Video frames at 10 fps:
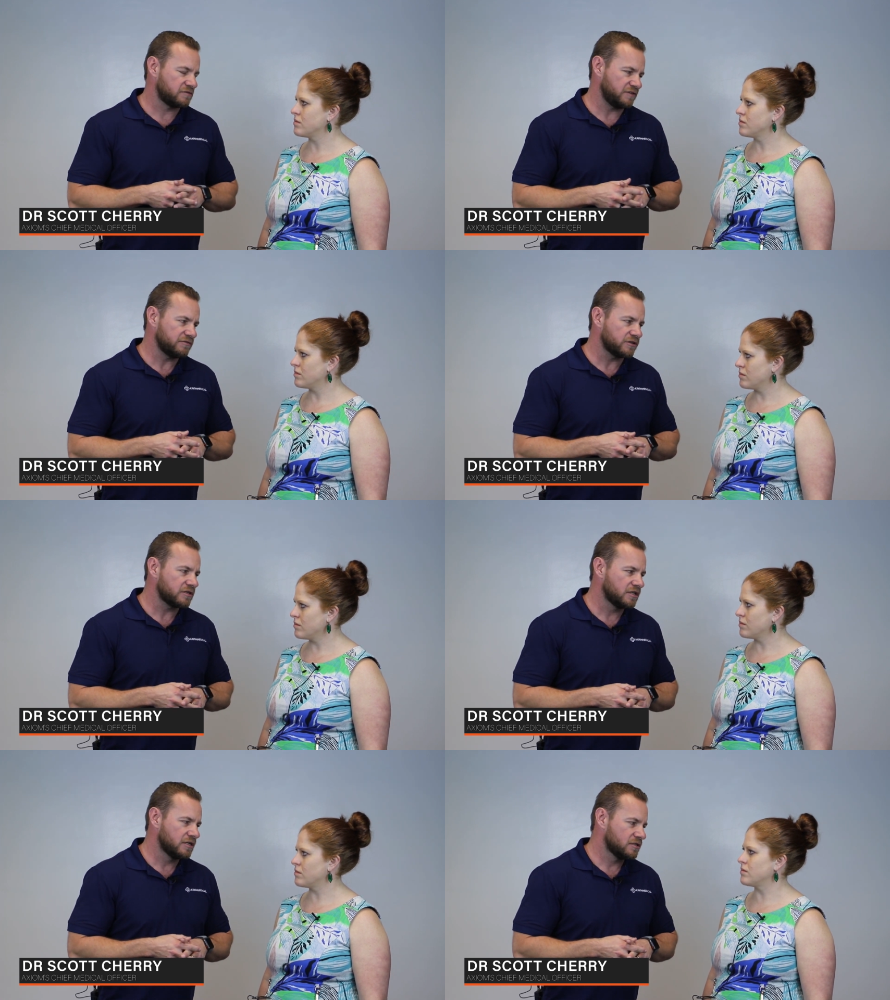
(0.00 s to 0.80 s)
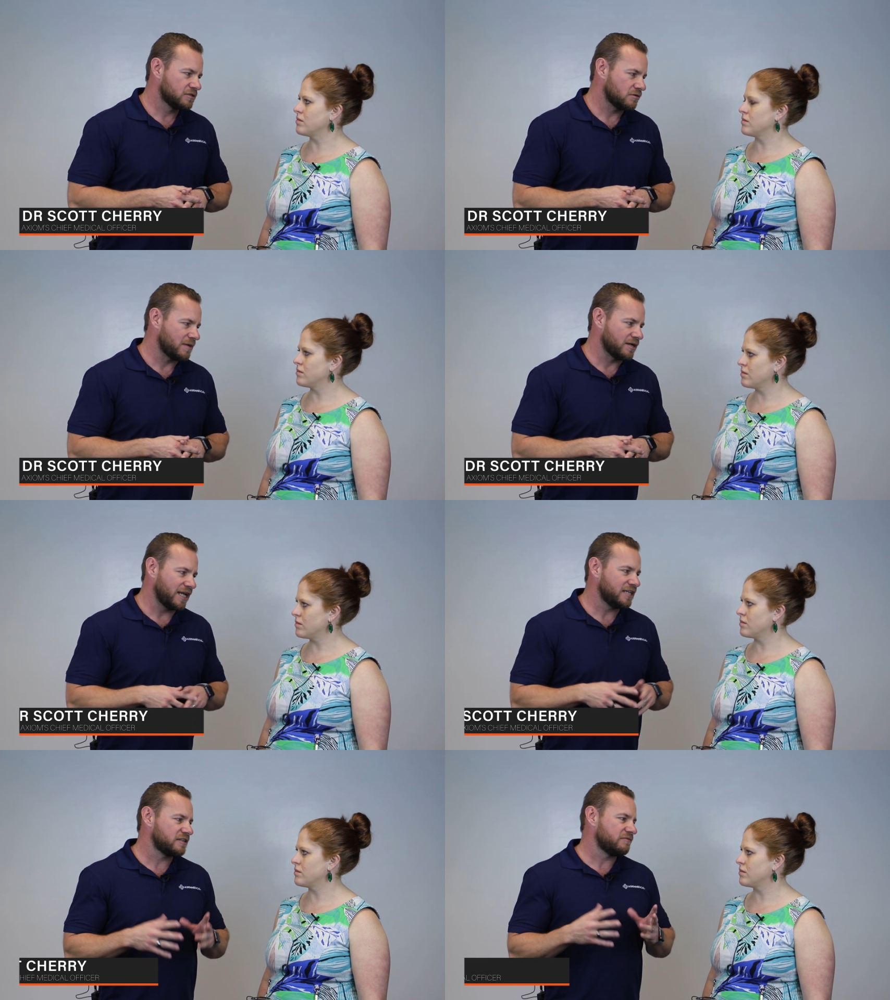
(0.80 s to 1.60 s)
Speaker 1: is fever. So about
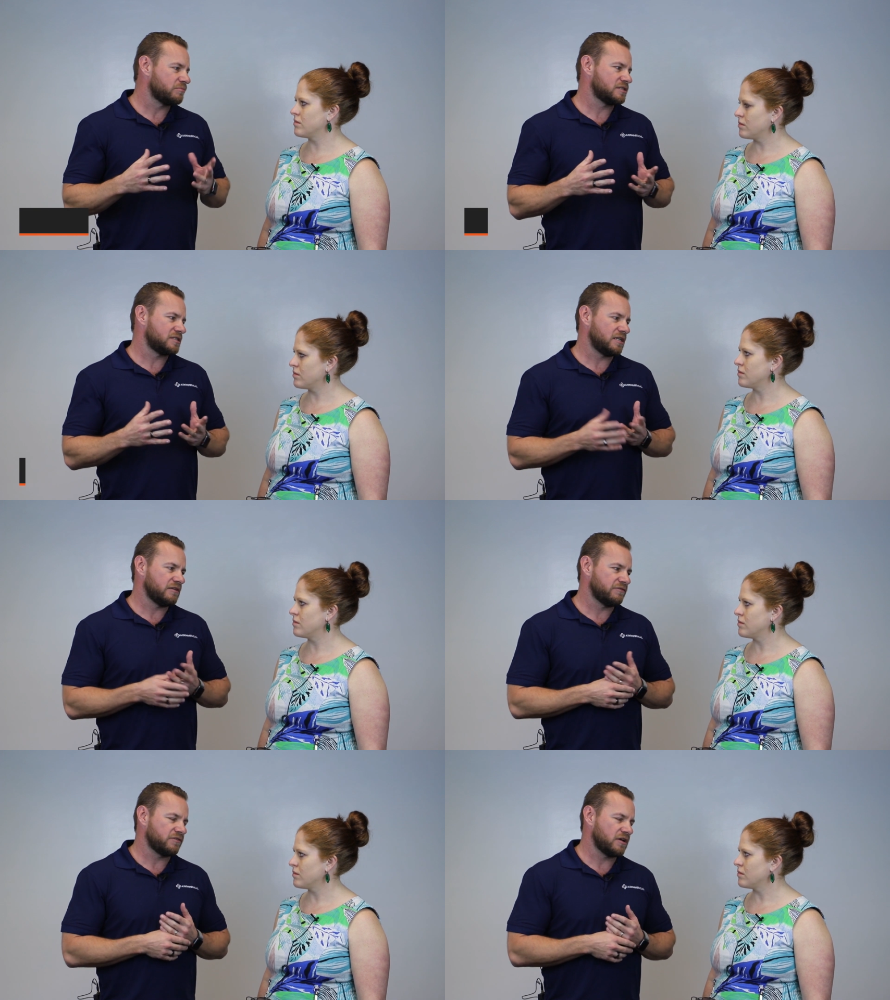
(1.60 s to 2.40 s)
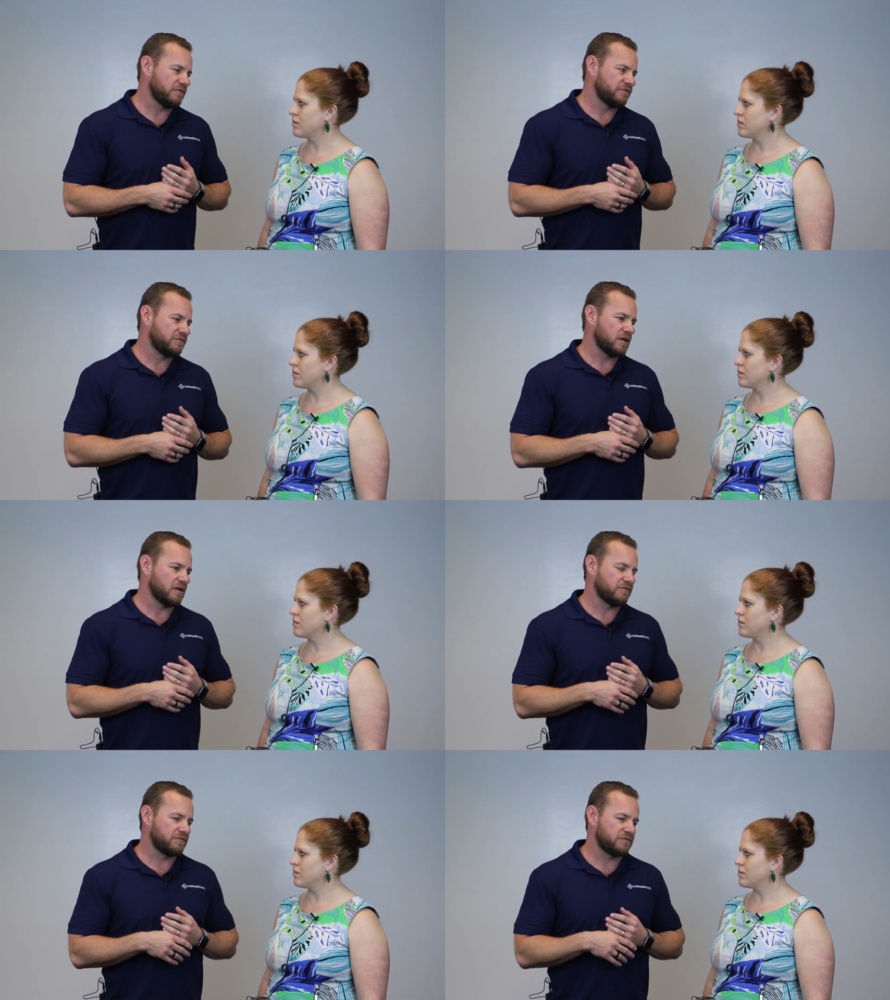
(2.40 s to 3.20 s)
87%
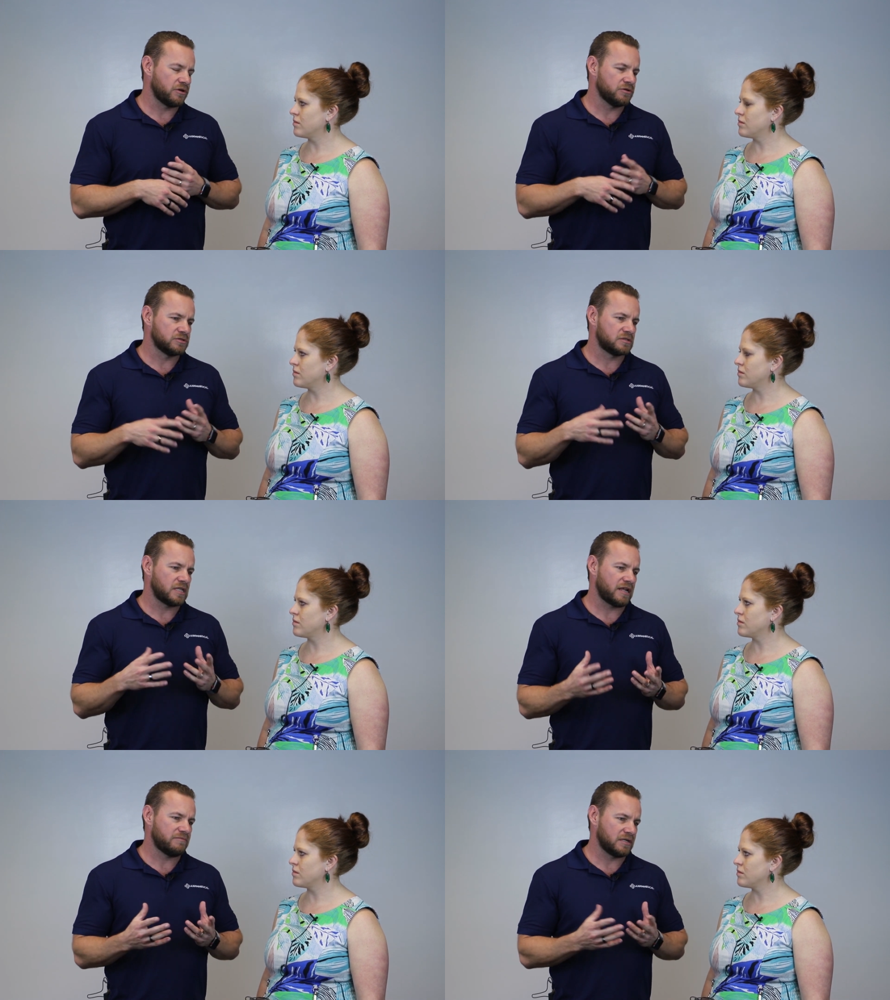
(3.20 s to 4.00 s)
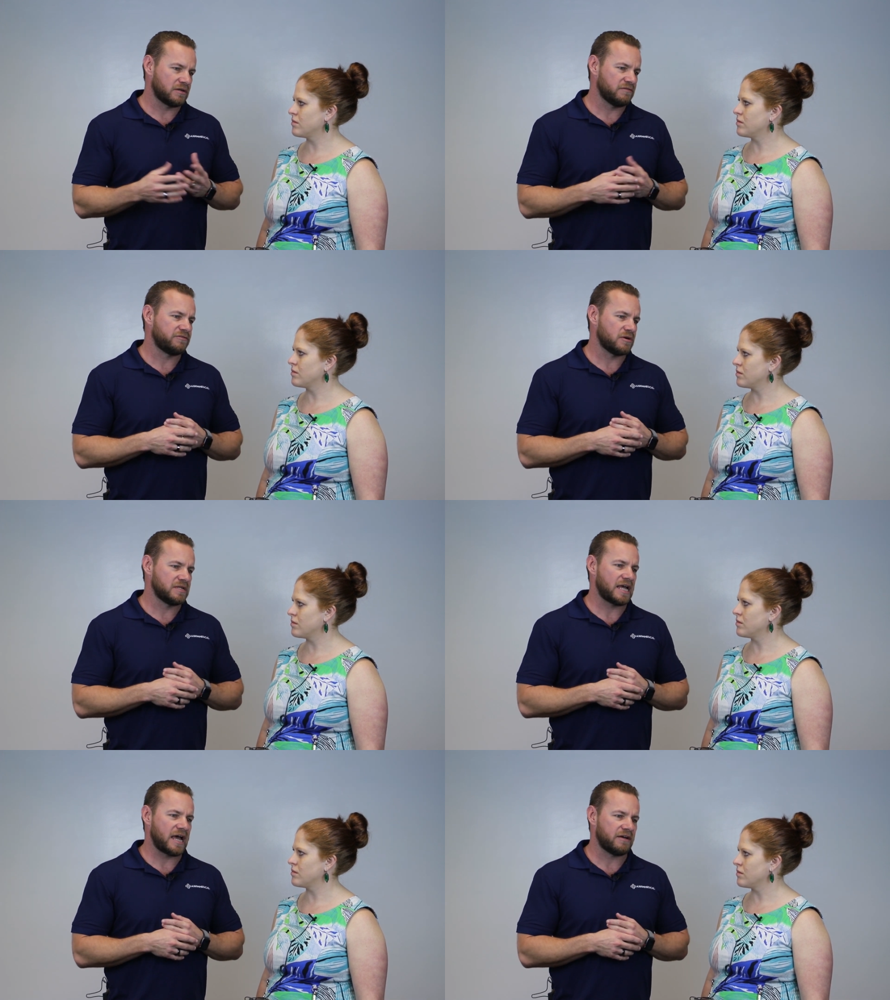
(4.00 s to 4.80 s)
of those that have been
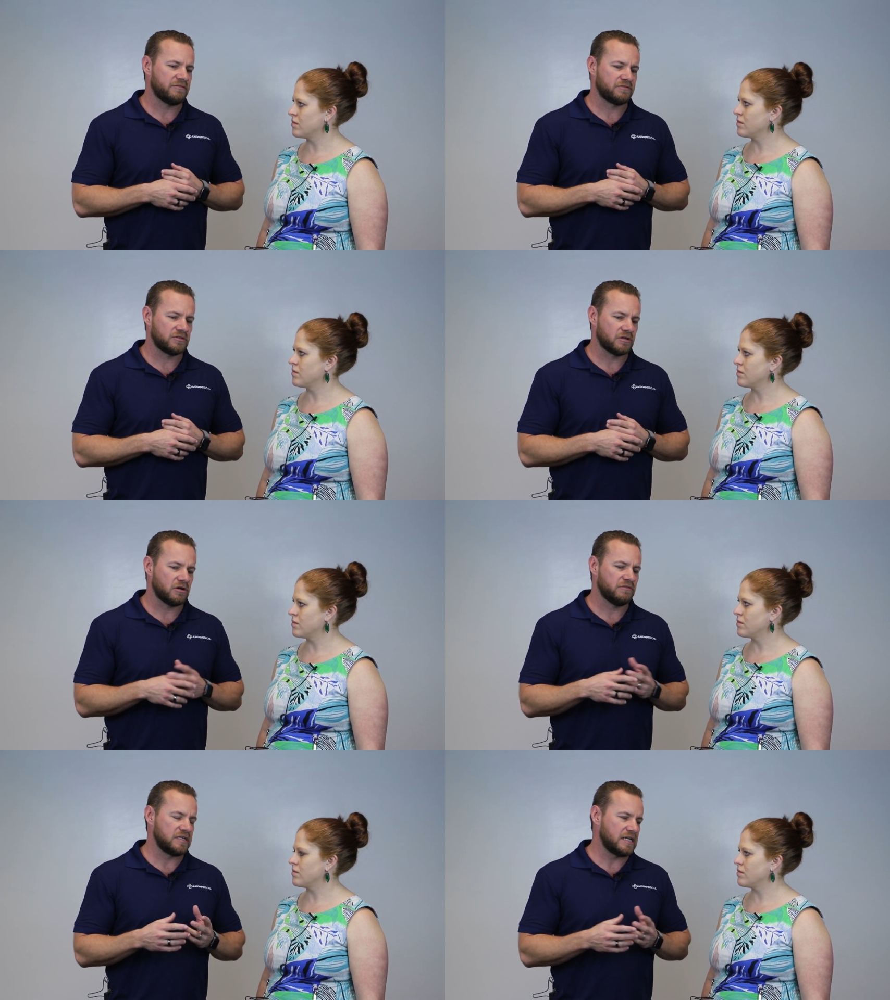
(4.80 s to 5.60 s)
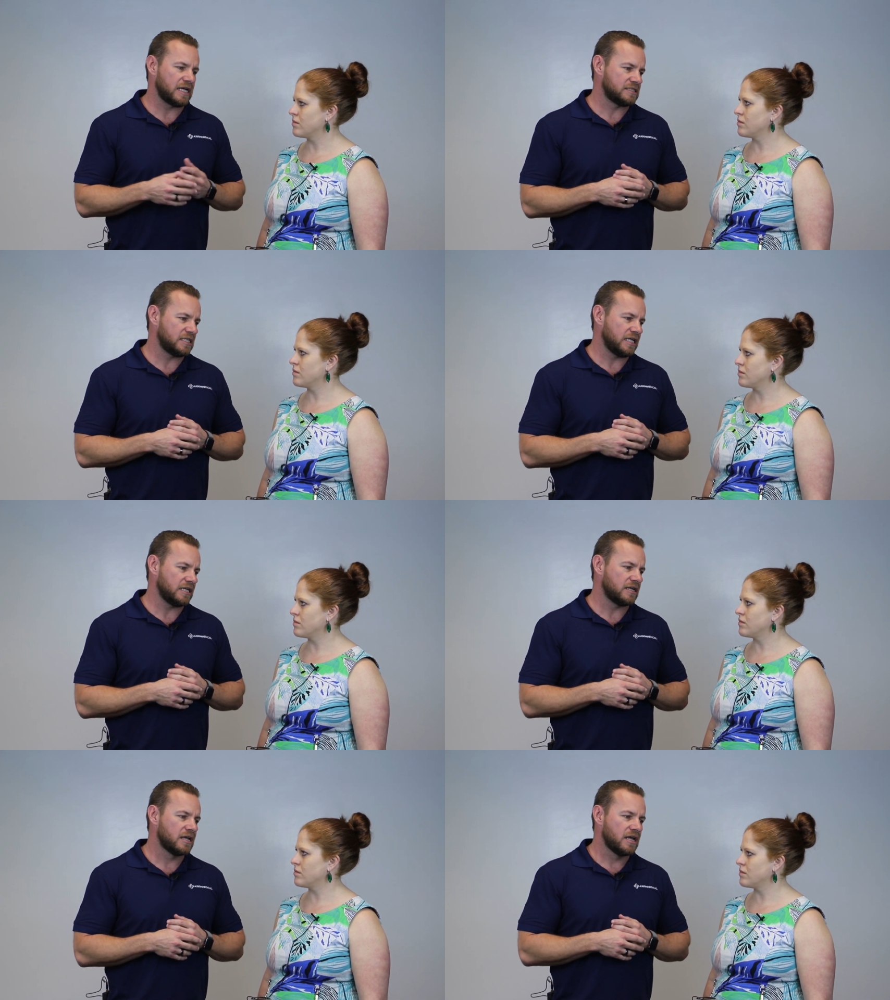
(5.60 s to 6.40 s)
confirmed to have the
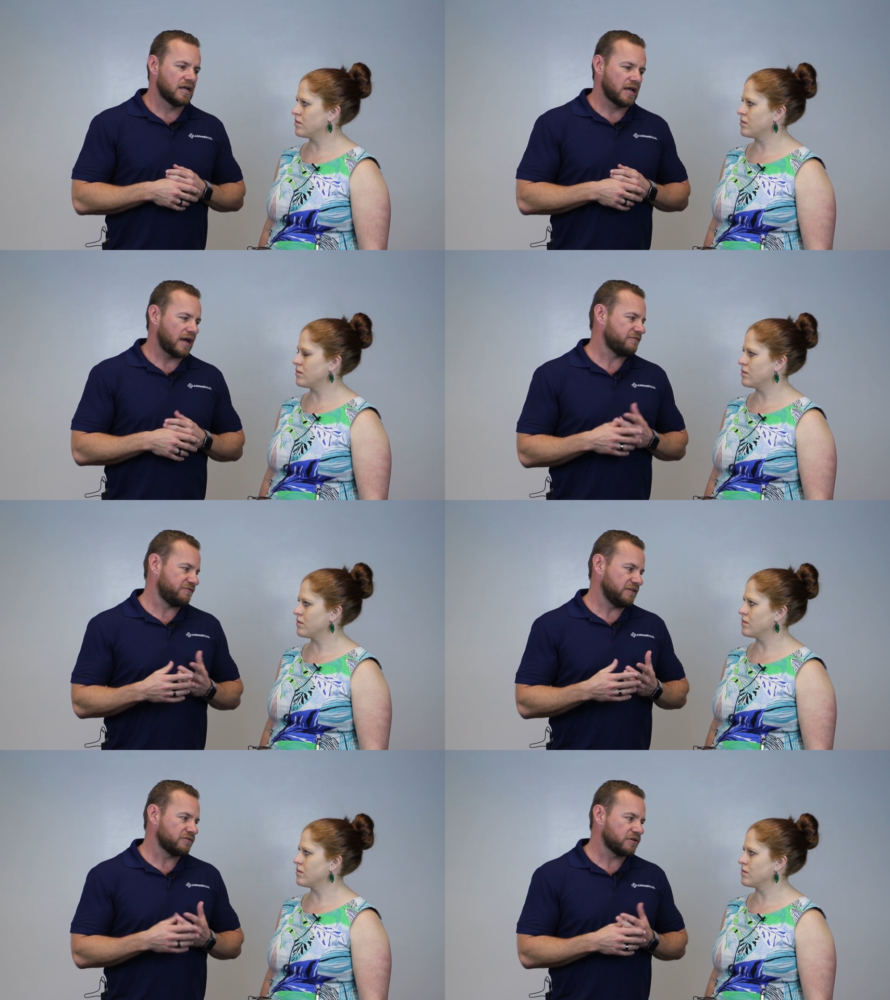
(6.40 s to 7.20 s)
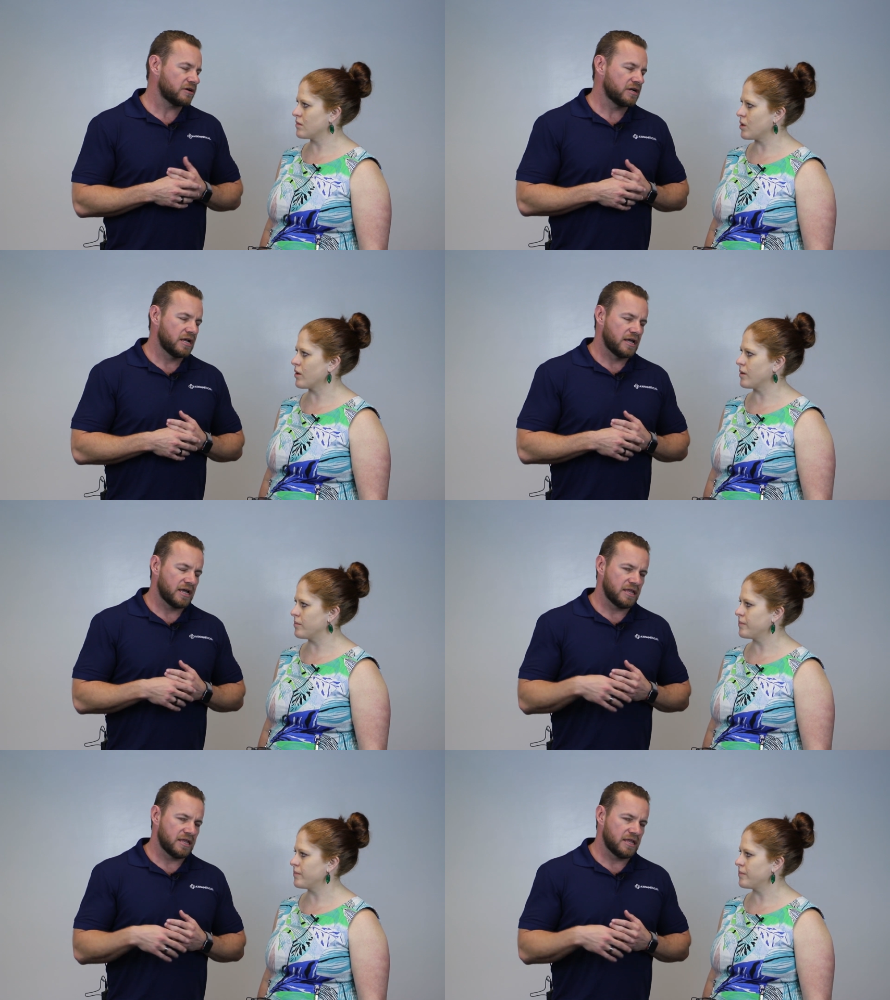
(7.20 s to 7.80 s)
COVID-19 have fever. Okay.